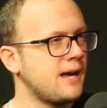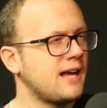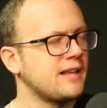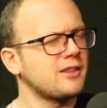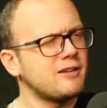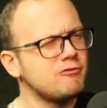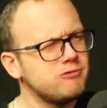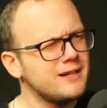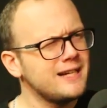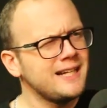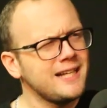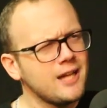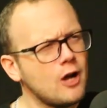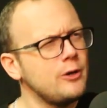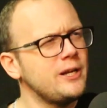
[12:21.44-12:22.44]
And they
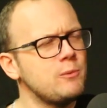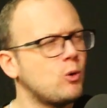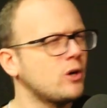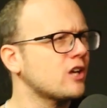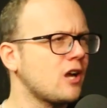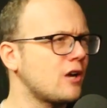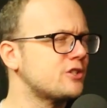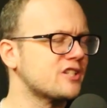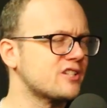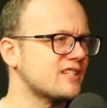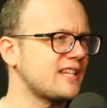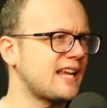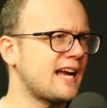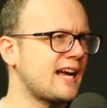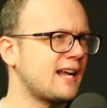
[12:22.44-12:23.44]
really only want to go to
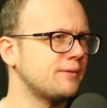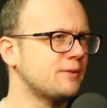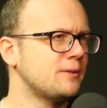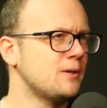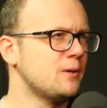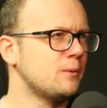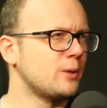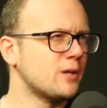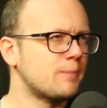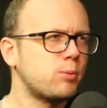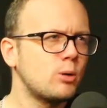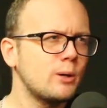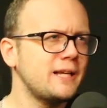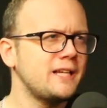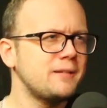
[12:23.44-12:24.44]
Stan with a
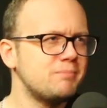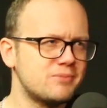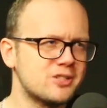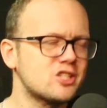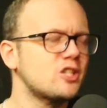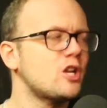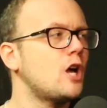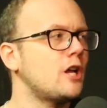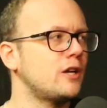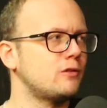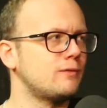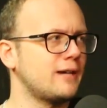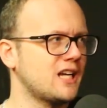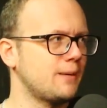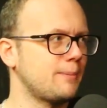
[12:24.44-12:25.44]
pretty certain
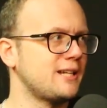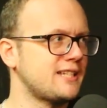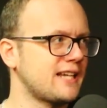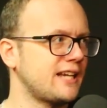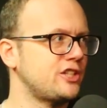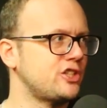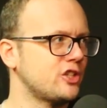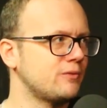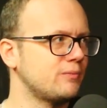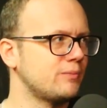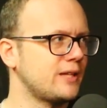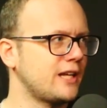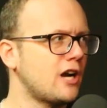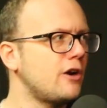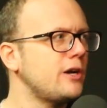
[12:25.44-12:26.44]
recommendation.
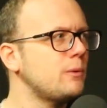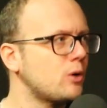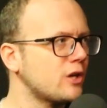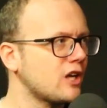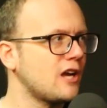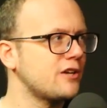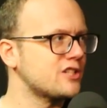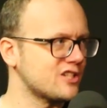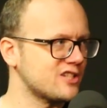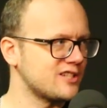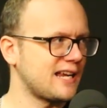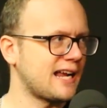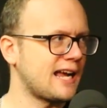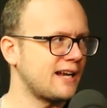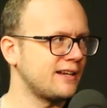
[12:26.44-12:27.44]
They only want to go to
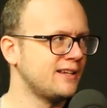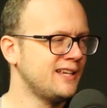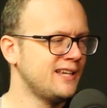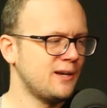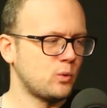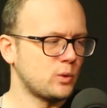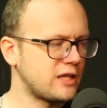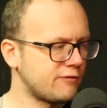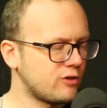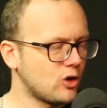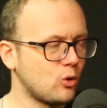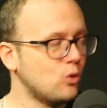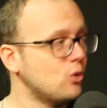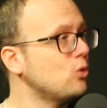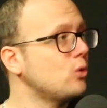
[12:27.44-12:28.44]
Stan when they've
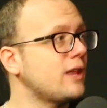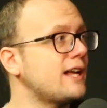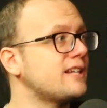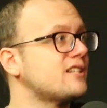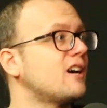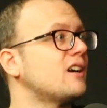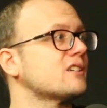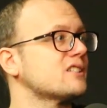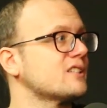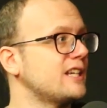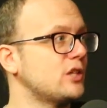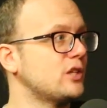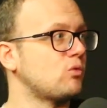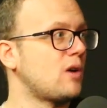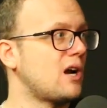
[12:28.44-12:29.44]
got all their ducks
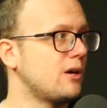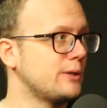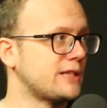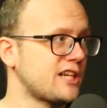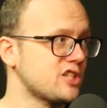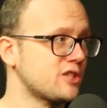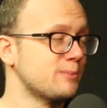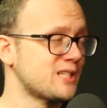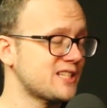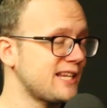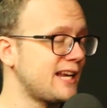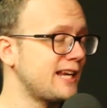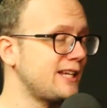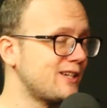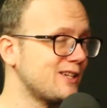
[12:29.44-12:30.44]
in a row. And that's a
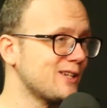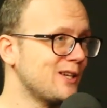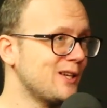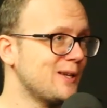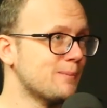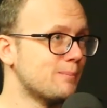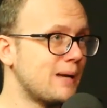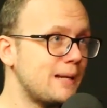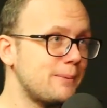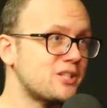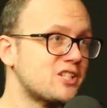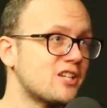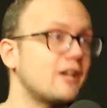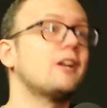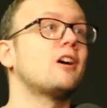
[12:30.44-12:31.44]
mistake maybe
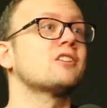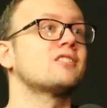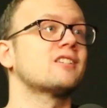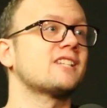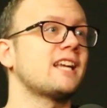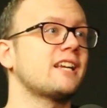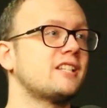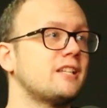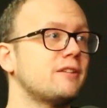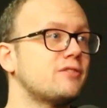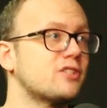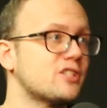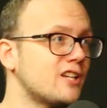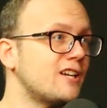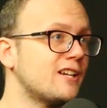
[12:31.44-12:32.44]
certain Arsenal
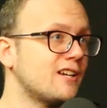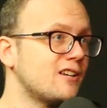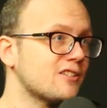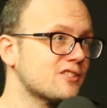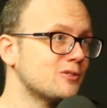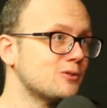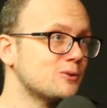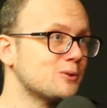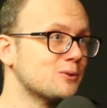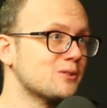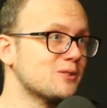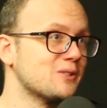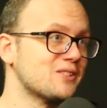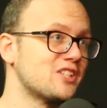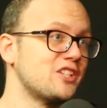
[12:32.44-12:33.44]
executives, certain Arsenal
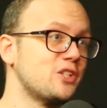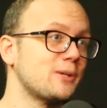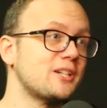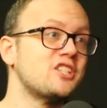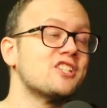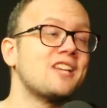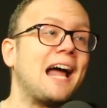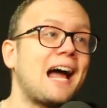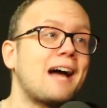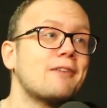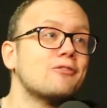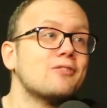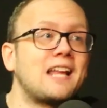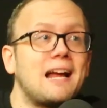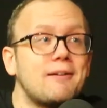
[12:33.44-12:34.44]
situations
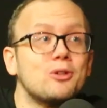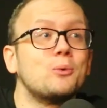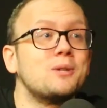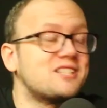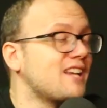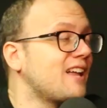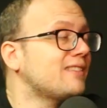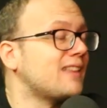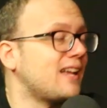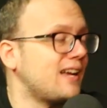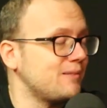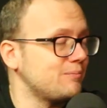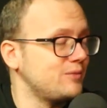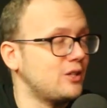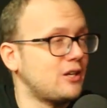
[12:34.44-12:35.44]
have they haven't always done
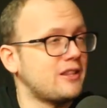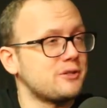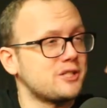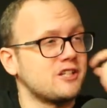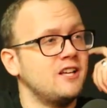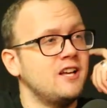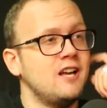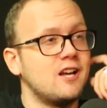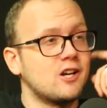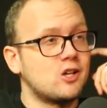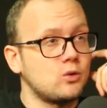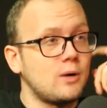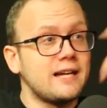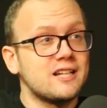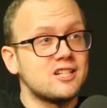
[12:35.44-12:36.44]
that. You know, there's a, a
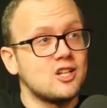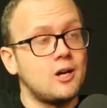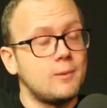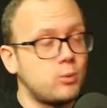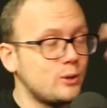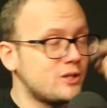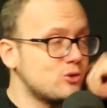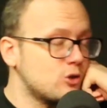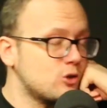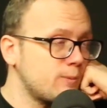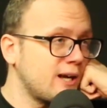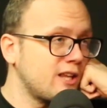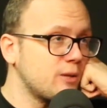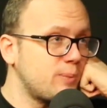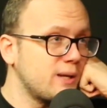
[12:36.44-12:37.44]
great example we talk
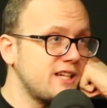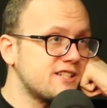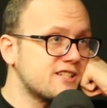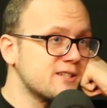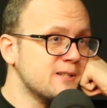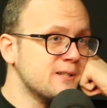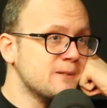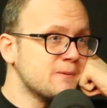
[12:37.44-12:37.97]
about in the piece.